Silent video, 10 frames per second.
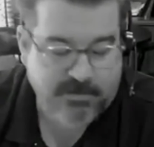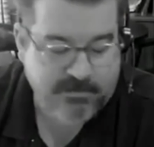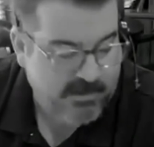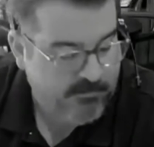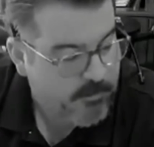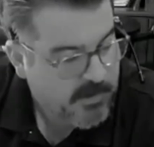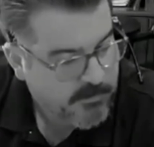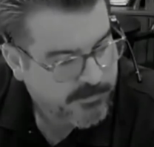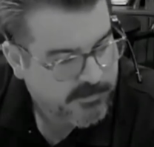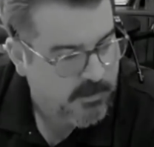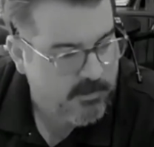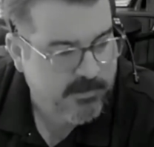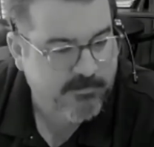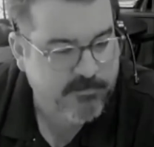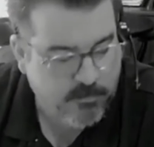Dave, I'll probably be calling
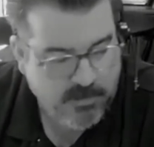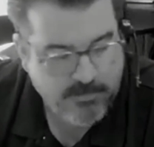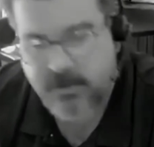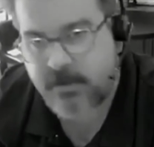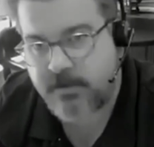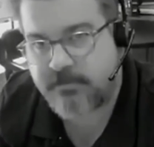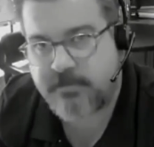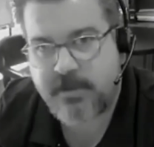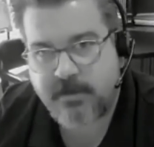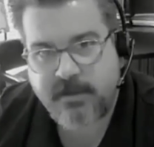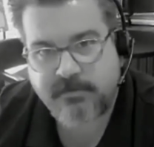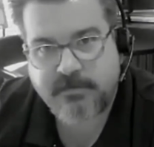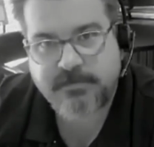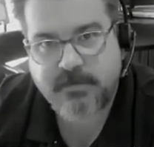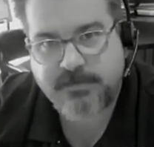you after the webinar to see how that
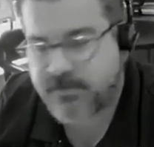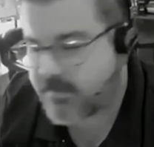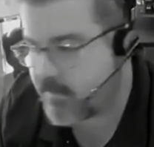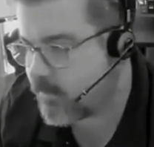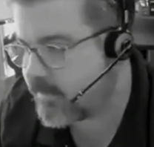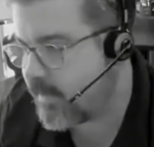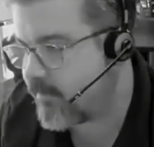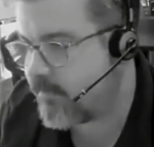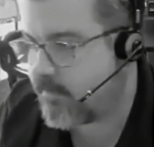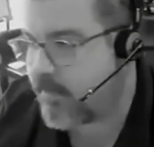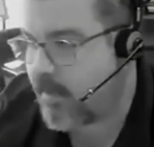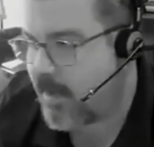subscription thing worked out for you.